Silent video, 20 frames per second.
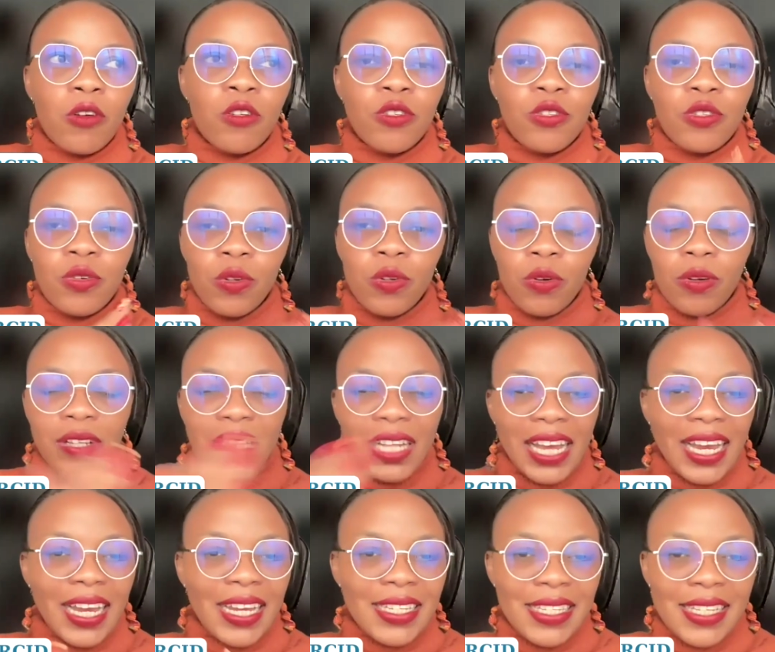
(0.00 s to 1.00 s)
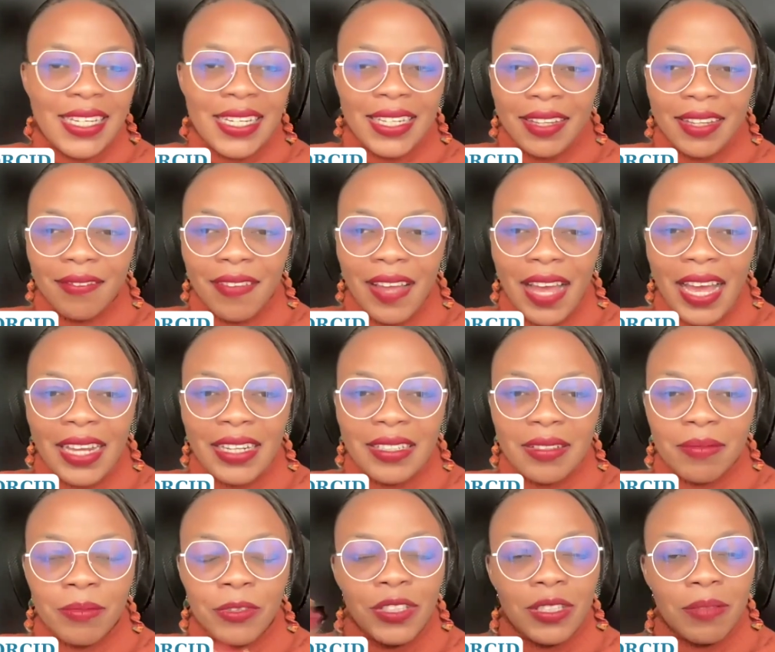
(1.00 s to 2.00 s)
Also, like I said, they've
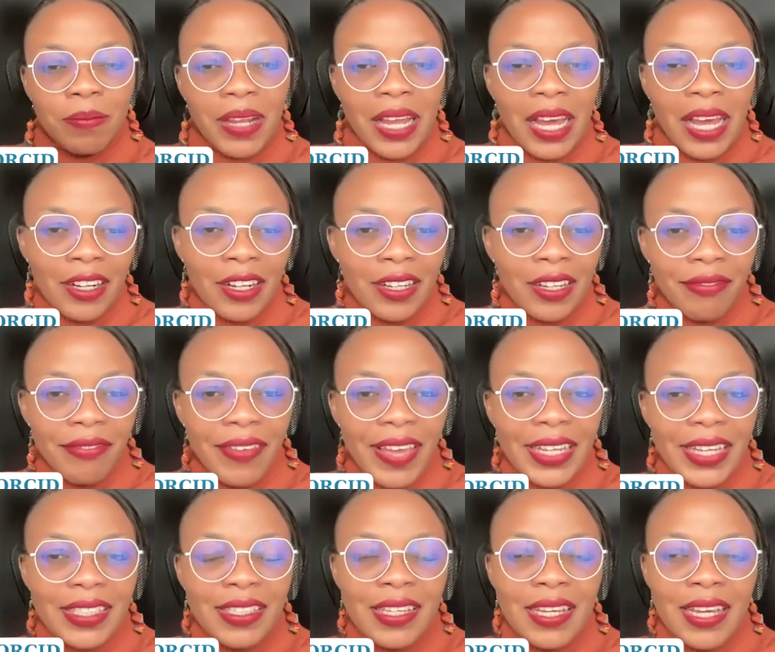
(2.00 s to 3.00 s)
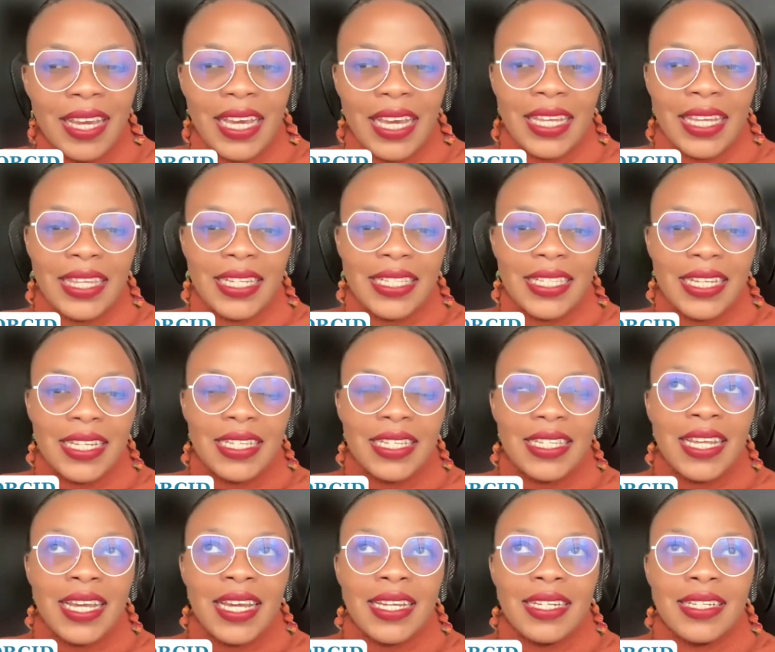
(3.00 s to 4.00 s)
had multiplier effects in the
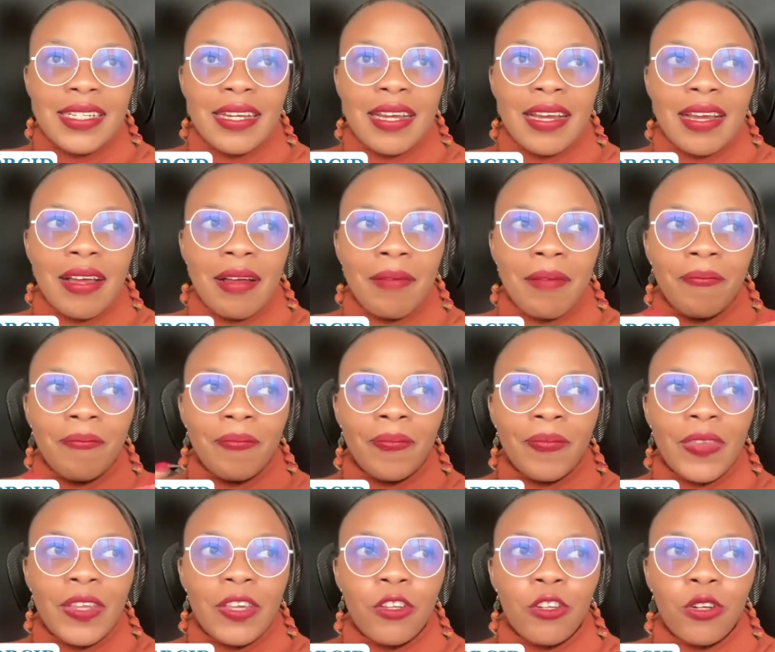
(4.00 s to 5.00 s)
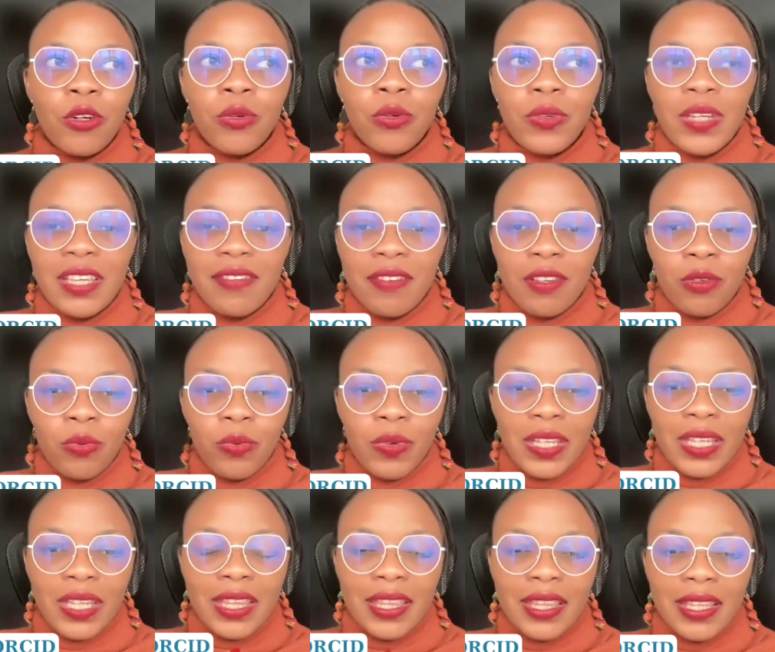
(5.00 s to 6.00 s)
sense that, even
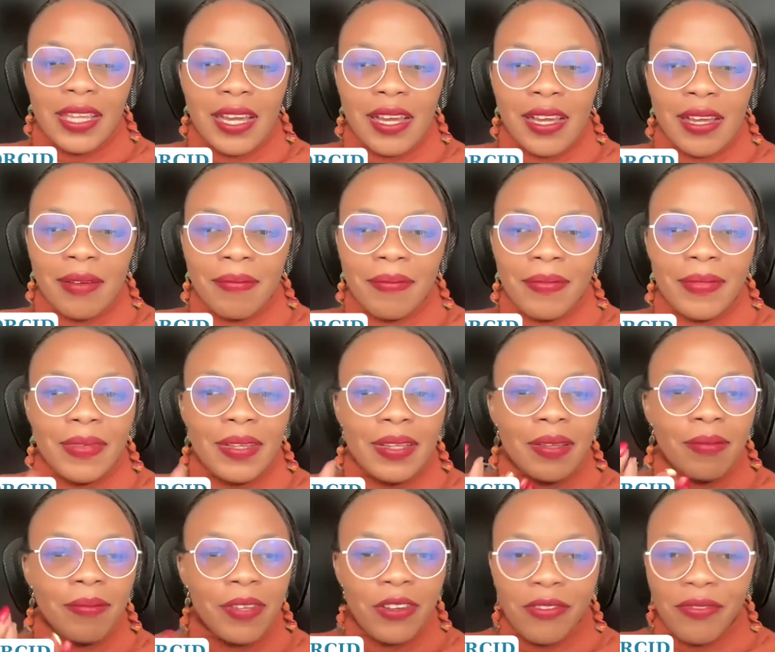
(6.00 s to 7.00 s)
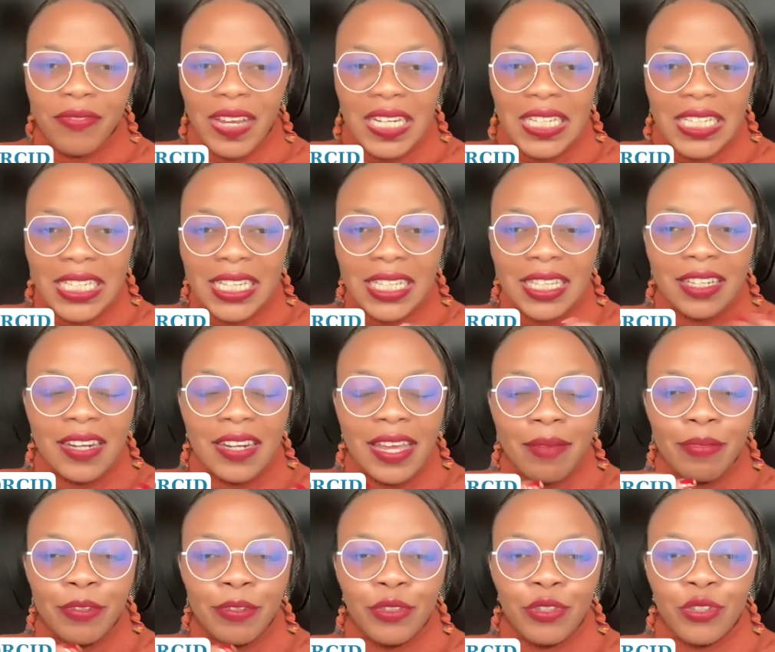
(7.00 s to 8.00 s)
with a bit of funding, they're
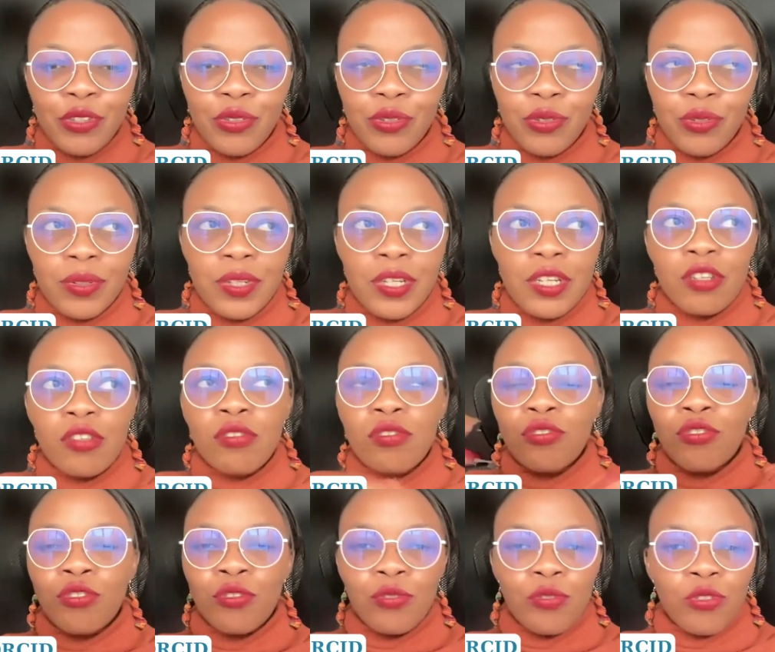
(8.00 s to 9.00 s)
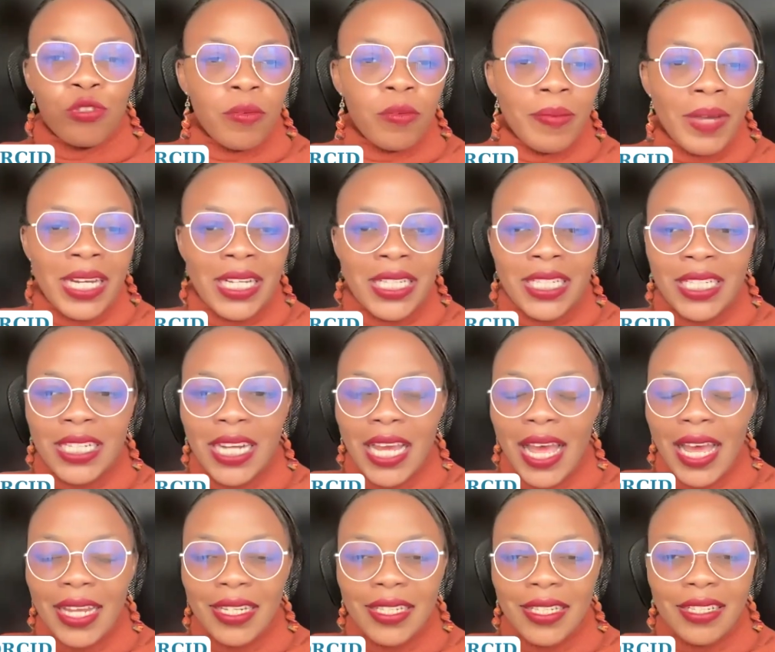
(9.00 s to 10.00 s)
able to do so much
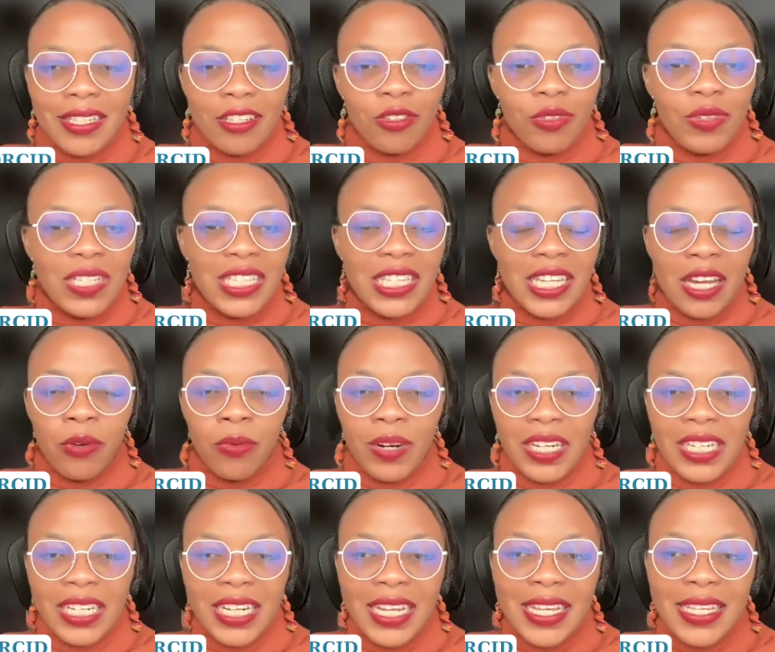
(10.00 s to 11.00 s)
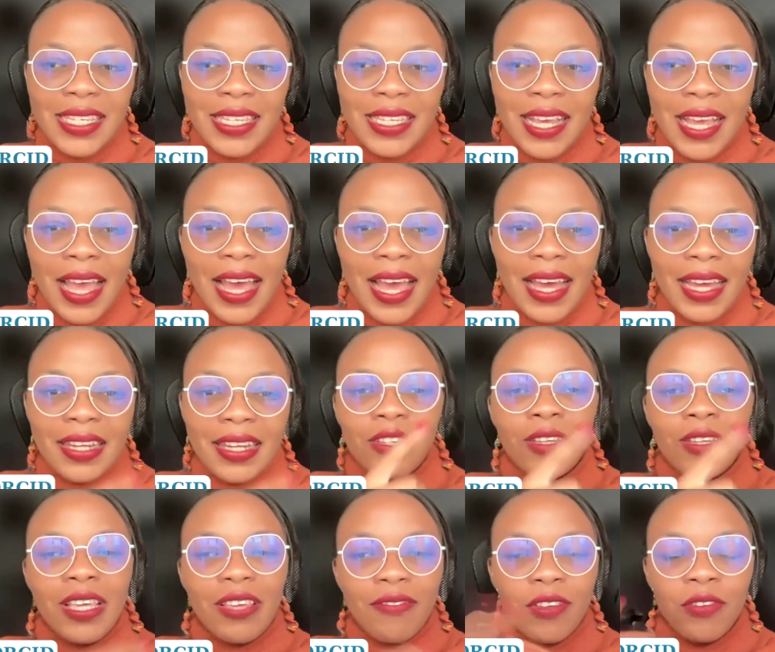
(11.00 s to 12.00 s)
and increase their awareness.
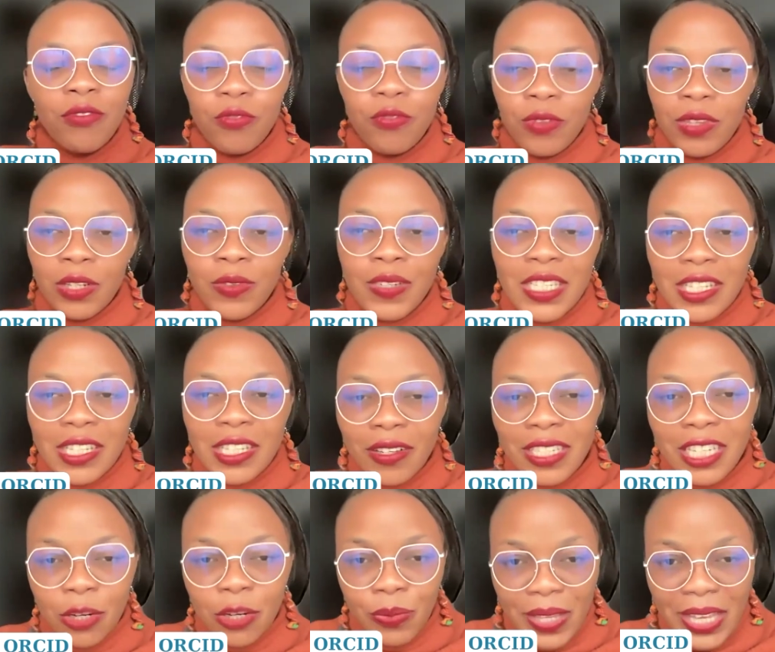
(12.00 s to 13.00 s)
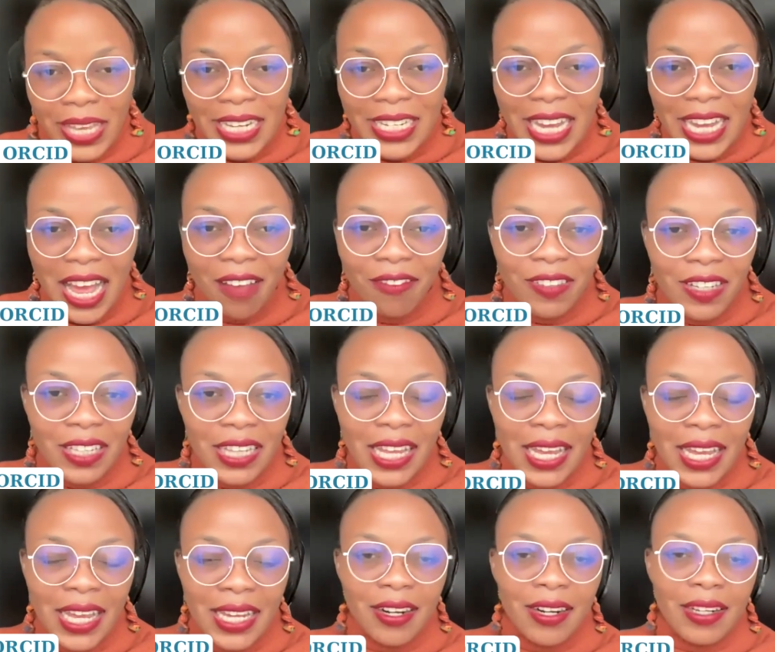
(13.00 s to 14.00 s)
And even the results that we get after
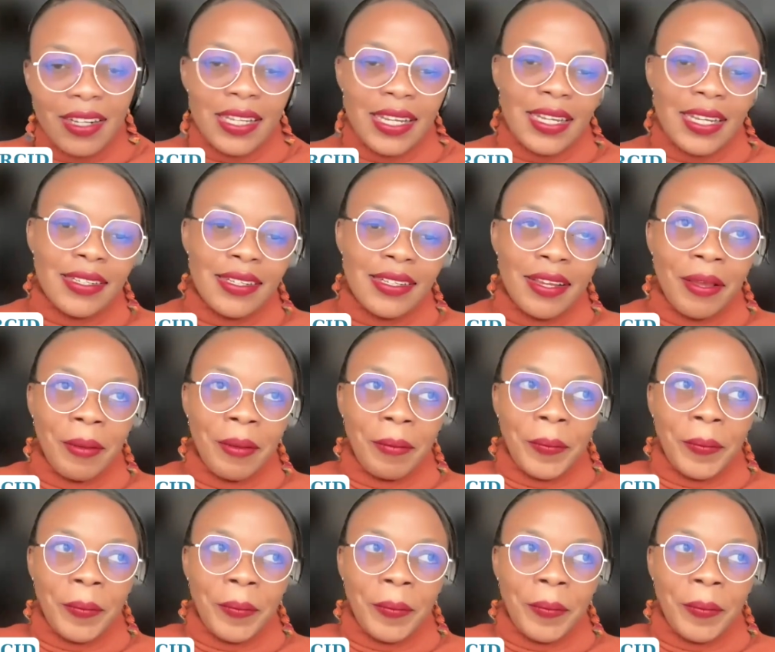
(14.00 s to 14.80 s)
that are that